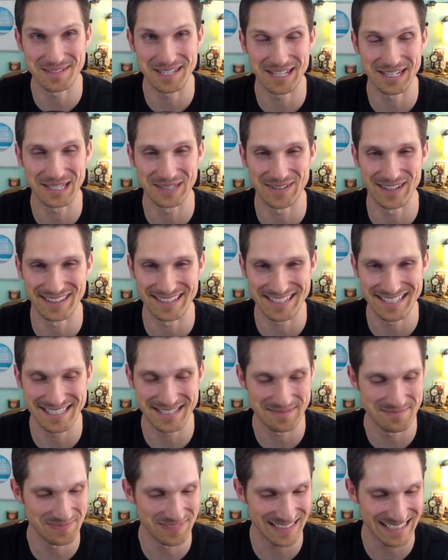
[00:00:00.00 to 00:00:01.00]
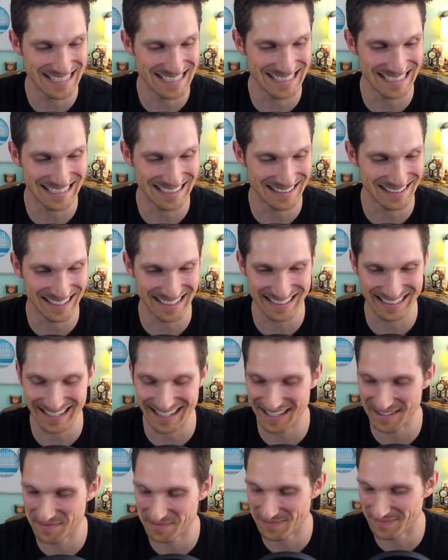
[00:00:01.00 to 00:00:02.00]
talking about. The simplistic, like
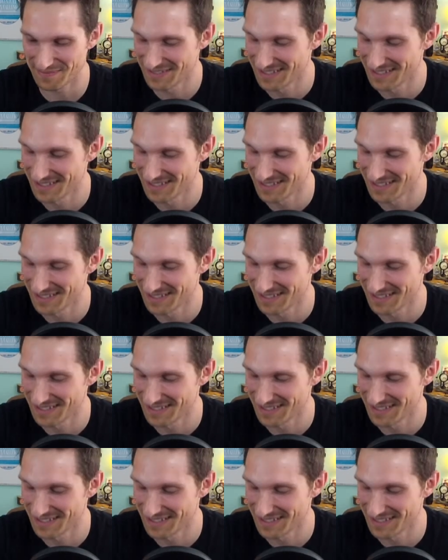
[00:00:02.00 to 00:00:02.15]
I've